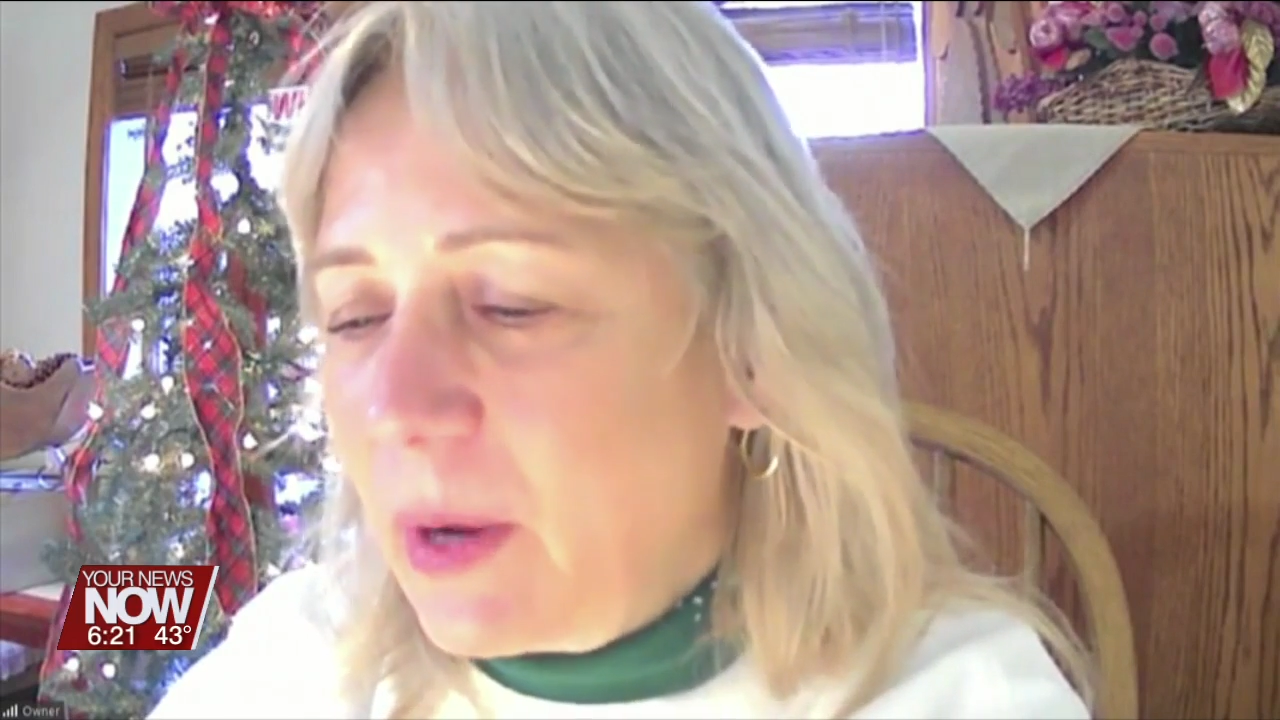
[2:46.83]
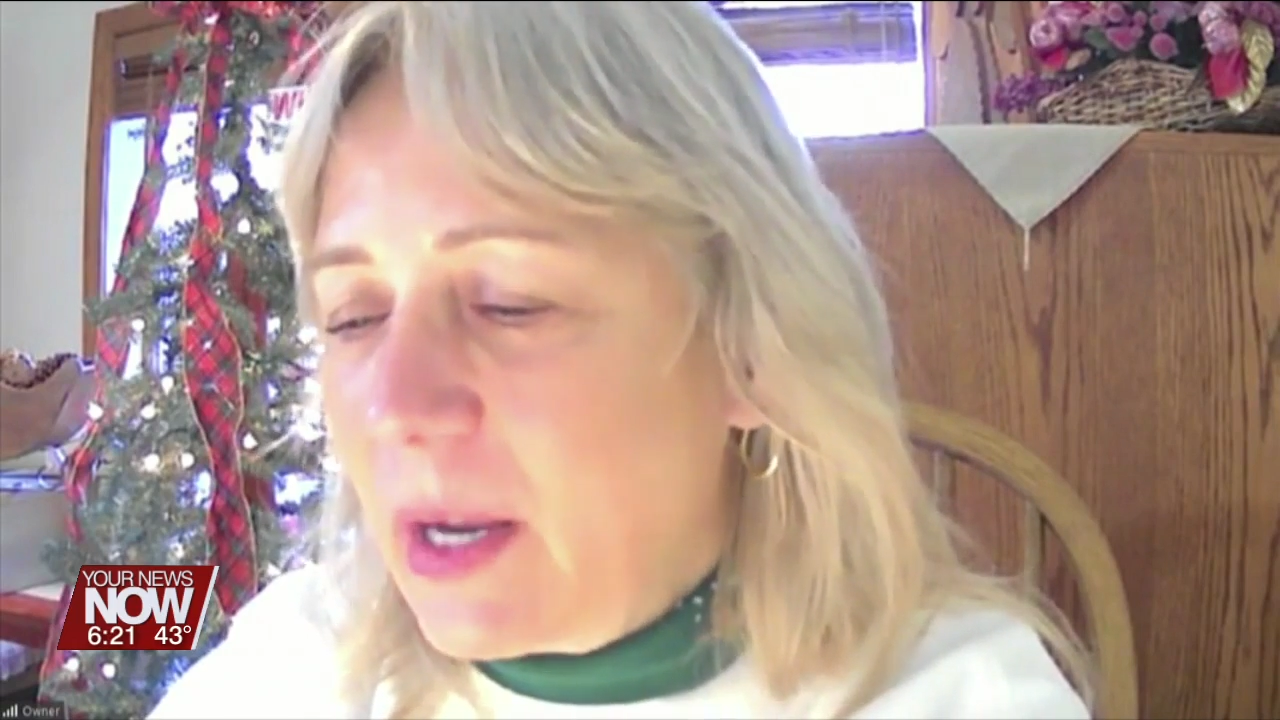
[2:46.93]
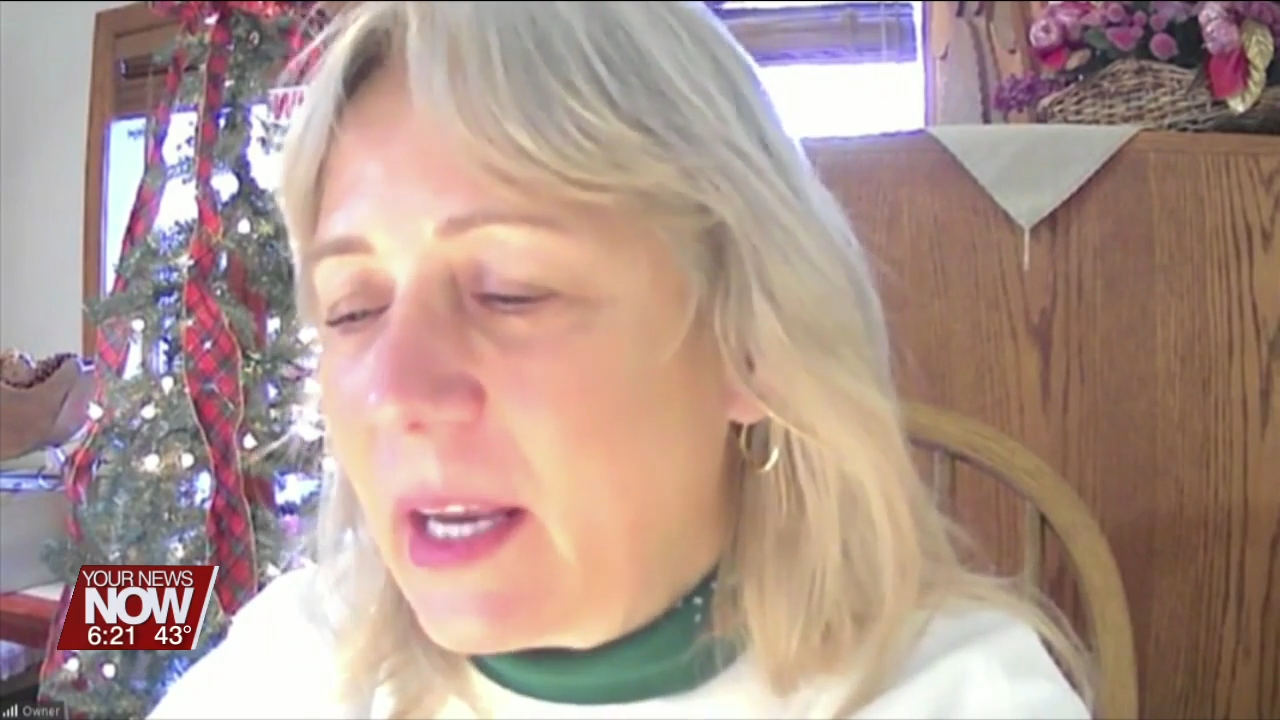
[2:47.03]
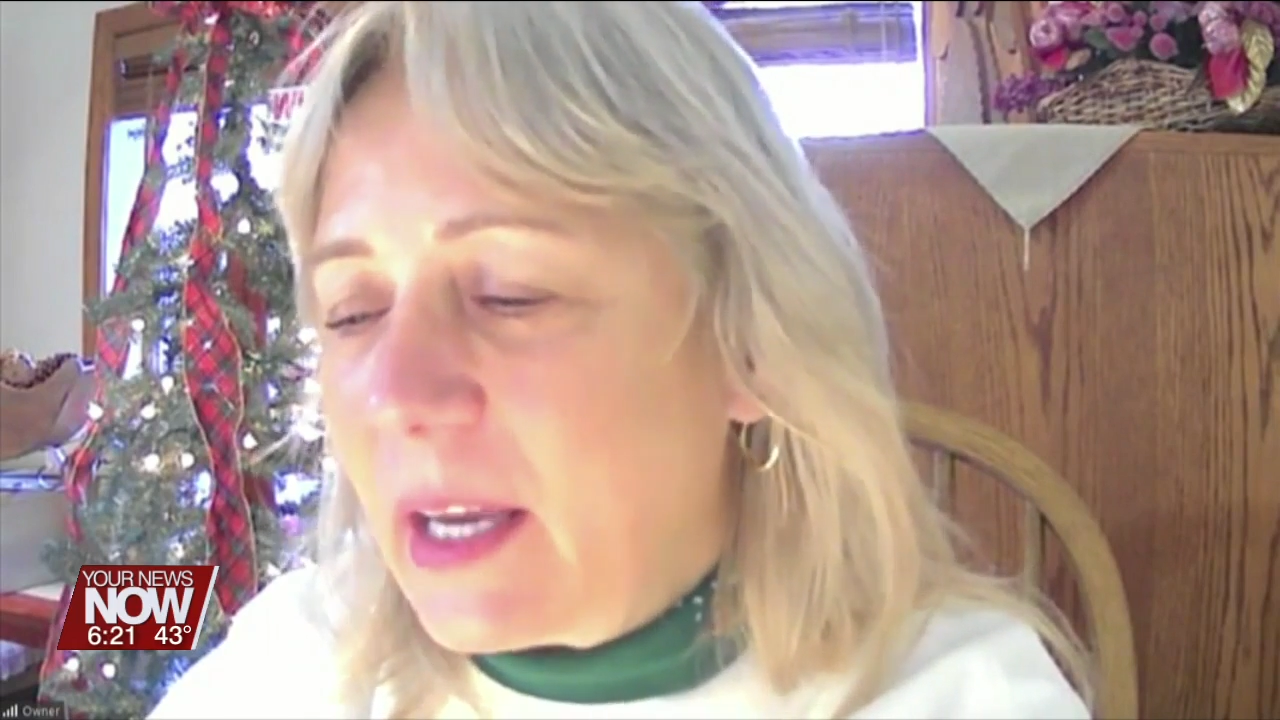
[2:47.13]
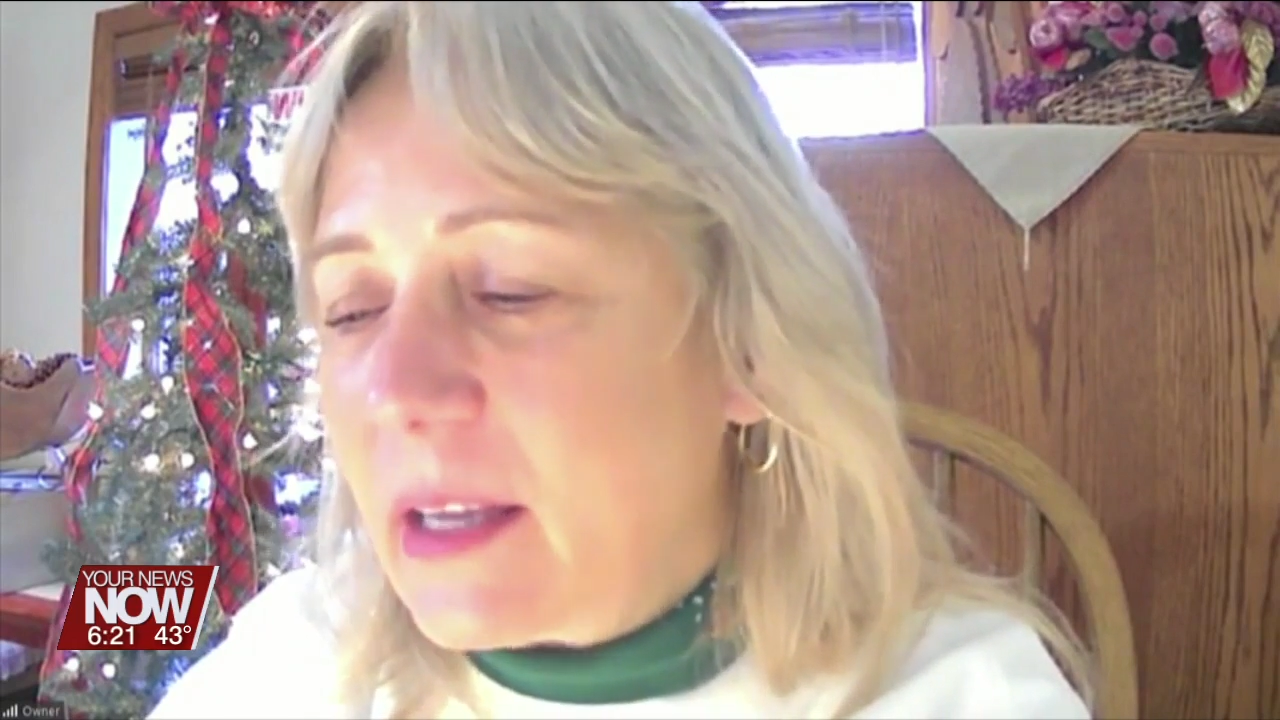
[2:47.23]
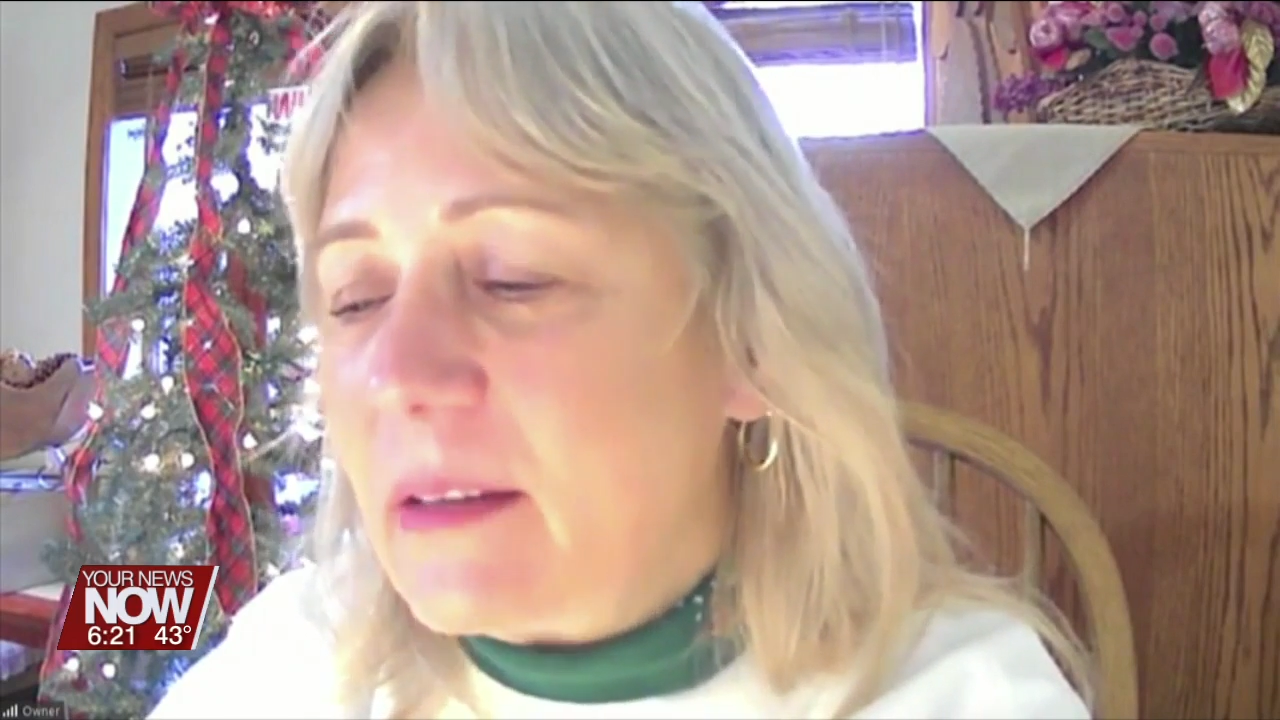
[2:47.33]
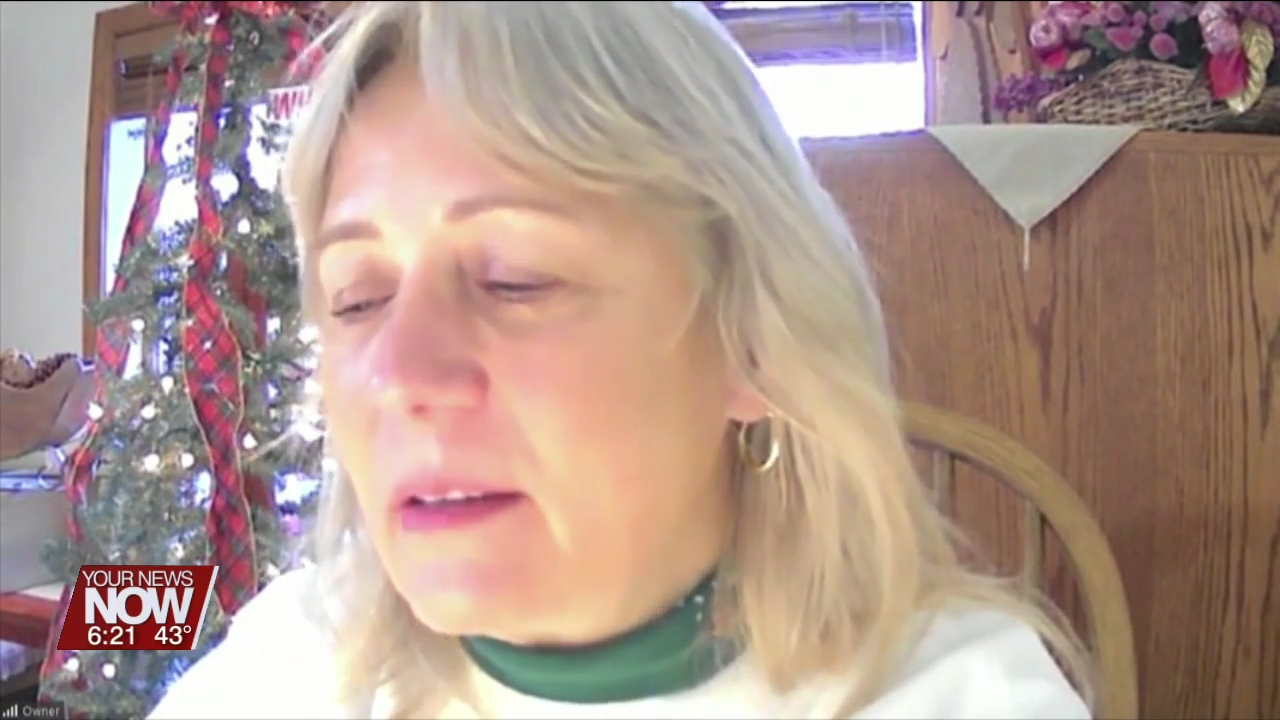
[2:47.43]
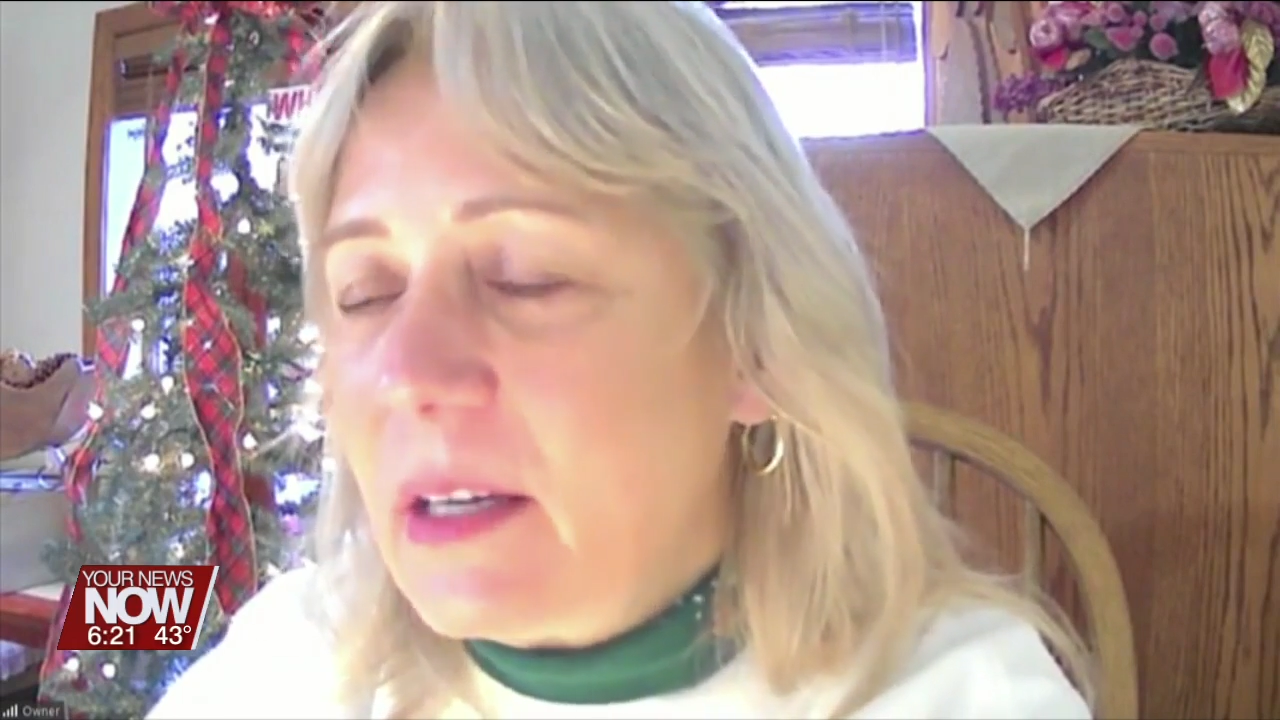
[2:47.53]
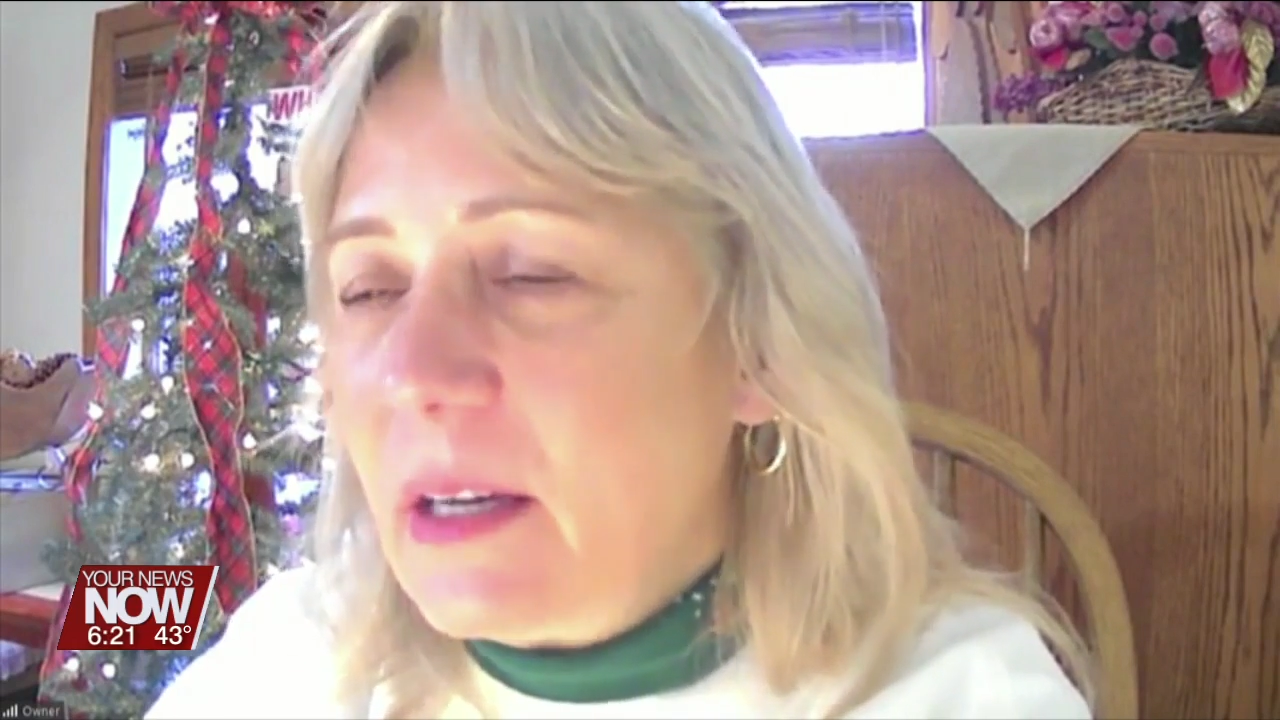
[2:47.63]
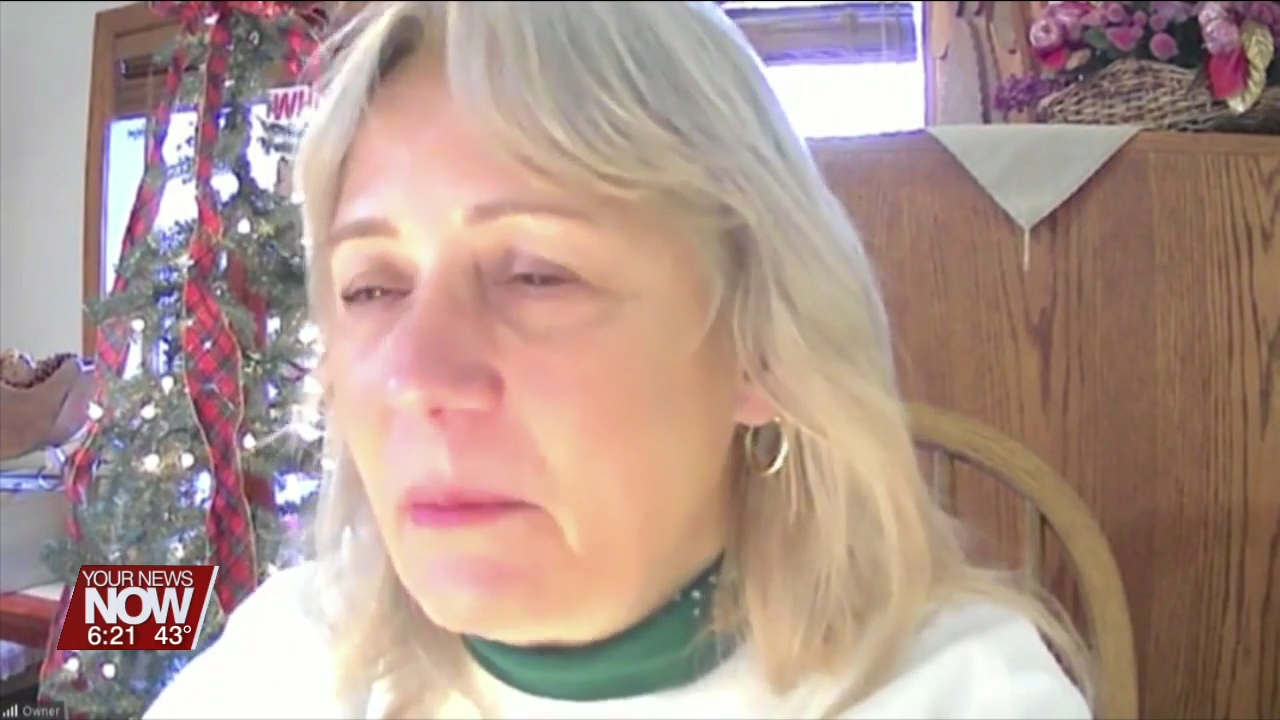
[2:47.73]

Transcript: running it.